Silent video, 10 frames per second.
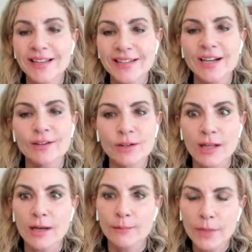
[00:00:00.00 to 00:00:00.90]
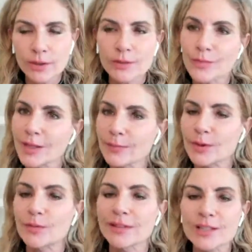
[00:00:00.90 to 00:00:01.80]
Now you're like, 1 million
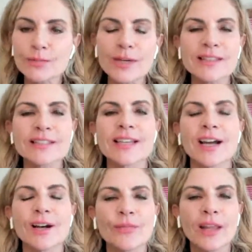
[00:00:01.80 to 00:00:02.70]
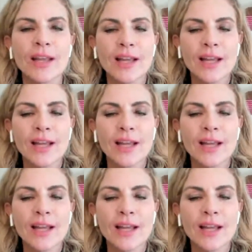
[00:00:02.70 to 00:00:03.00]
people, but let's break this down.